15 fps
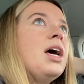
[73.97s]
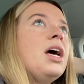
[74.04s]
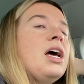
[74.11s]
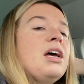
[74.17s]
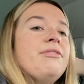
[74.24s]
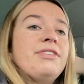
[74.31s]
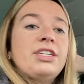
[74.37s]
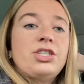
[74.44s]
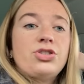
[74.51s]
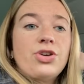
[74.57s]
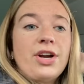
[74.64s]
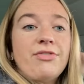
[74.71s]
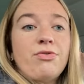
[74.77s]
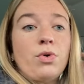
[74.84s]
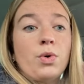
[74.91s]
if it's
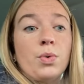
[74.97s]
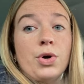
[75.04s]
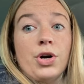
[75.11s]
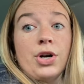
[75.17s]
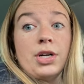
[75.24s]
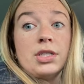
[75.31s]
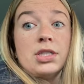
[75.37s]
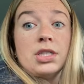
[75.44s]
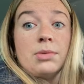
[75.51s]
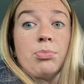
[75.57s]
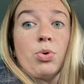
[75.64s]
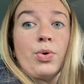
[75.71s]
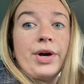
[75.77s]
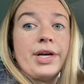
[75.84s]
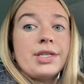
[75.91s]
straightforward and to the
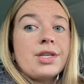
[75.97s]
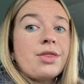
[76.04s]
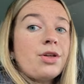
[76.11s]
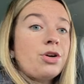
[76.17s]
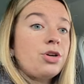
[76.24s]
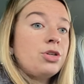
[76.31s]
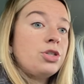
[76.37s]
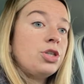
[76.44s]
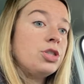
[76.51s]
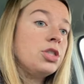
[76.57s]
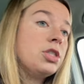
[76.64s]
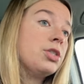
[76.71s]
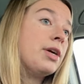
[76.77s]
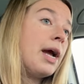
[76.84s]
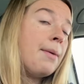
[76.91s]
point, the
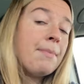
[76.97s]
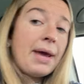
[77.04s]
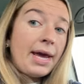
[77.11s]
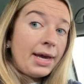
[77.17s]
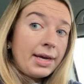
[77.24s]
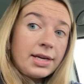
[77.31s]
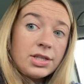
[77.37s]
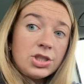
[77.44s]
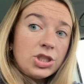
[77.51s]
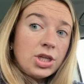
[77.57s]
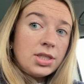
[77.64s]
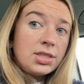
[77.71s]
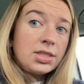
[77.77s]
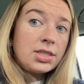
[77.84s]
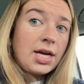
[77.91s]
nurse or MA can
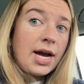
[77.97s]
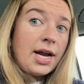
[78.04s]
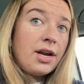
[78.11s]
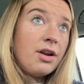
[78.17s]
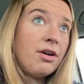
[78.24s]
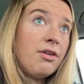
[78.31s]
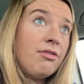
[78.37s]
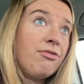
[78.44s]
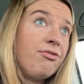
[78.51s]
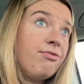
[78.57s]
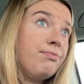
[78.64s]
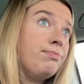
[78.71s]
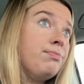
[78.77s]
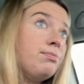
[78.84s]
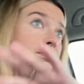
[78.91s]
just kind of
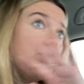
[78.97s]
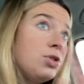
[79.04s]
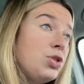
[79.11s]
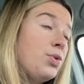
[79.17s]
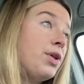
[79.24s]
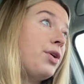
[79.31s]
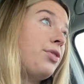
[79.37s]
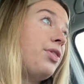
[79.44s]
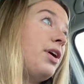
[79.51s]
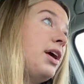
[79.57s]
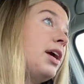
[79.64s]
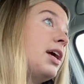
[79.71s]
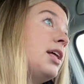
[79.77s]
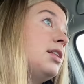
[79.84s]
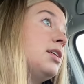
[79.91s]
do their
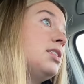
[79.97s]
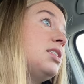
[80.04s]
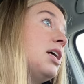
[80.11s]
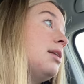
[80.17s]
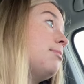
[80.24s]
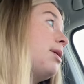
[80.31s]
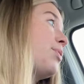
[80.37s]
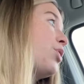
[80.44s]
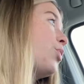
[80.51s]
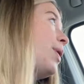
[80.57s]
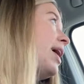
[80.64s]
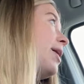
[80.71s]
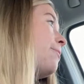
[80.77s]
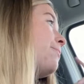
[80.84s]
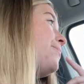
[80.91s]
thing and then send them on their
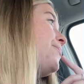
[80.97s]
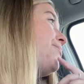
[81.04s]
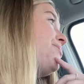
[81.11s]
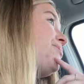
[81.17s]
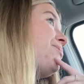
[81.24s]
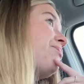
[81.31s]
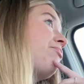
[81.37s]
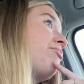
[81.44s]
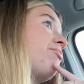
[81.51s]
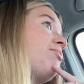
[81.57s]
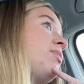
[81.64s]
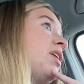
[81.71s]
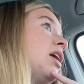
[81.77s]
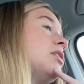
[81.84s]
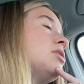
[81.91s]
way.
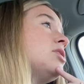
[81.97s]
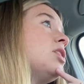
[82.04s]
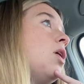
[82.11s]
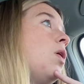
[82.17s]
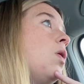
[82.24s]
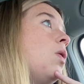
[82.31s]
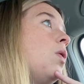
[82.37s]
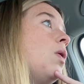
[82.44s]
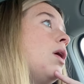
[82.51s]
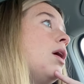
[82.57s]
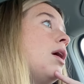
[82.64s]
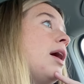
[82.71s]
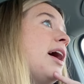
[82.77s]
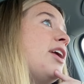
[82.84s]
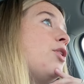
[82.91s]
So
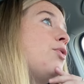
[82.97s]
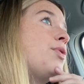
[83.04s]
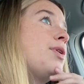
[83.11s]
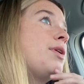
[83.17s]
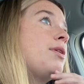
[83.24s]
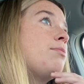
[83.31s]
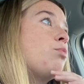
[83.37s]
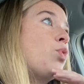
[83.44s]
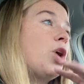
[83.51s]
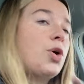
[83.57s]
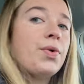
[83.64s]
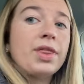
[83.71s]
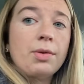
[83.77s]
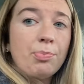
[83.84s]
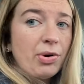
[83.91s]
I don't work
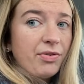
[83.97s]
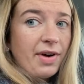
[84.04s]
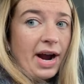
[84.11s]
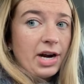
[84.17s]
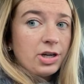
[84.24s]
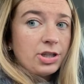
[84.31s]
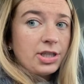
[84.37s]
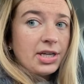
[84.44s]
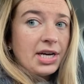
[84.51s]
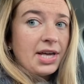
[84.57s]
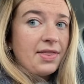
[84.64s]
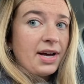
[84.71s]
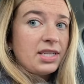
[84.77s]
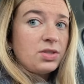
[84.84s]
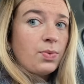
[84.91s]
with a provider today.
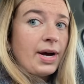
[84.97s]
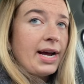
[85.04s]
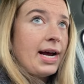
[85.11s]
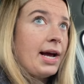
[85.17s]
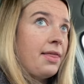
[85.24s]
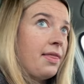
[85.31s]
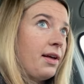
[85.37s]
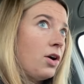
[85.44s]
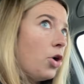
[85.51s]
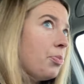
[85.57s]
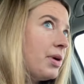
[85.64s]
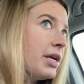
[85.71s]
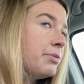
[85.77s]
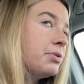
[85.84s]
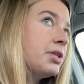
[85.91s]
That's why I think I'll
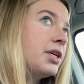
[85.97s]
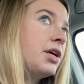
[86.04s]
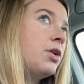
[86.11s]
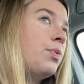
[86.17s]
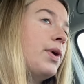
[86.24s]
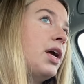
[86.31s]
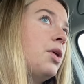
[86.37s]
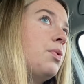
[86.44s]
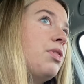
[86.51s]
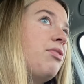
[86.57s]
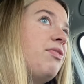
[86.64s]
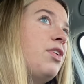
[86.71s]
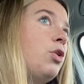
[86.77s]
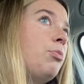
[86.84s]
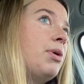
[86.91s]
be able to get away with
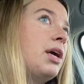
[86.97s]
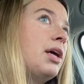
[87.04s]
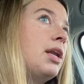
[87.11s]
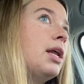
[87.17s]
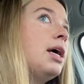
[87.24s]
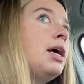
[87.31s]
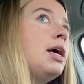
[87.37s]
filming.